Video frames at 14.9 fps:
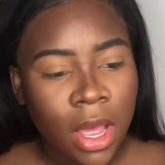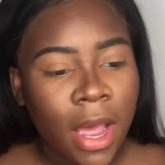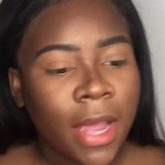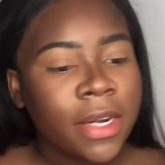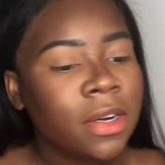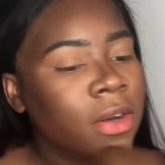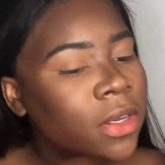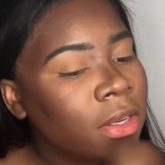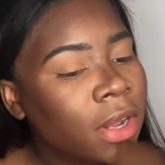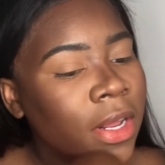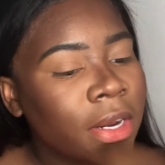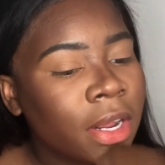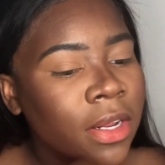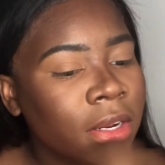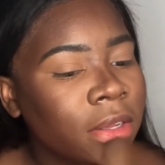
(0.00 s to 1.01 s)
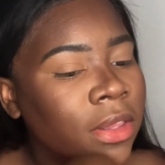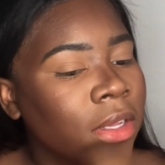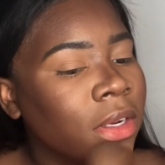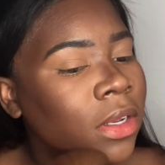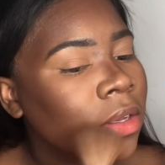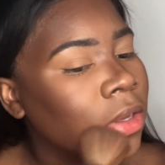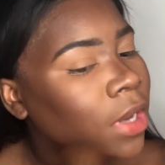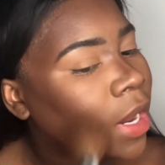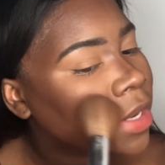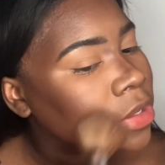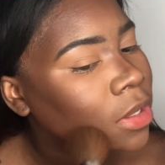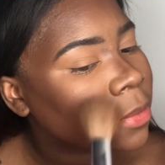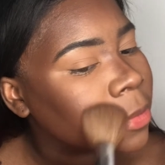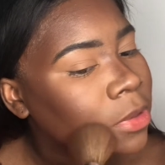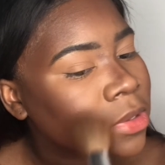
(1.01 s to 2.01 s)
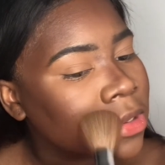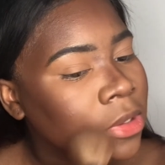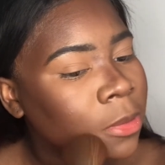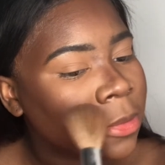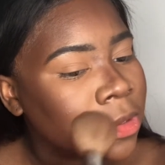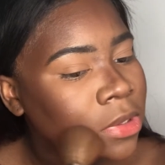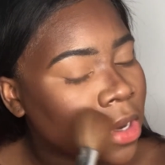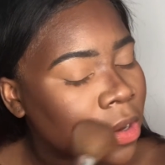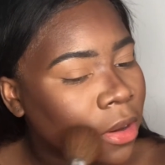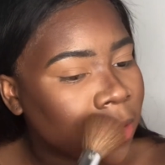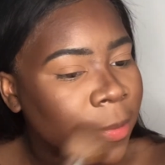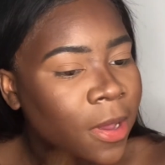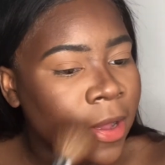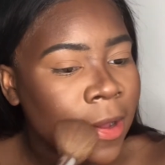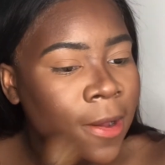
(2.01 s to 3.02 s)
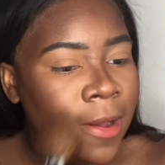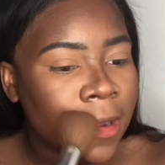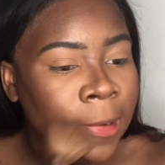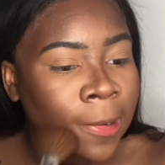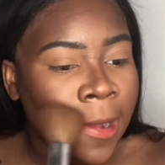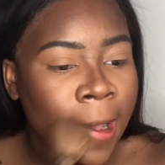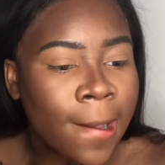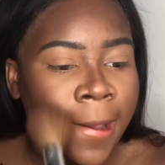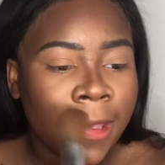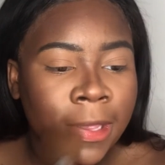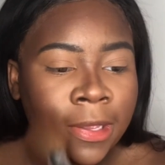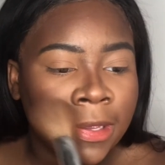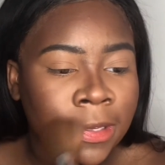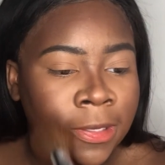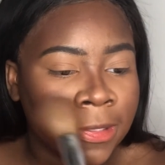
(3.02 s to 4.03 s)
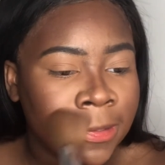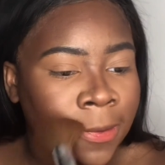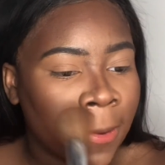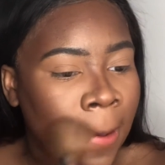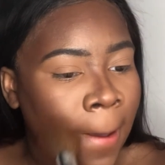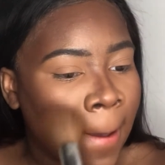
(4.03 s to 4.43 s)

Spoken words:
I know another thing that you guys have been seeing me talk about a lot is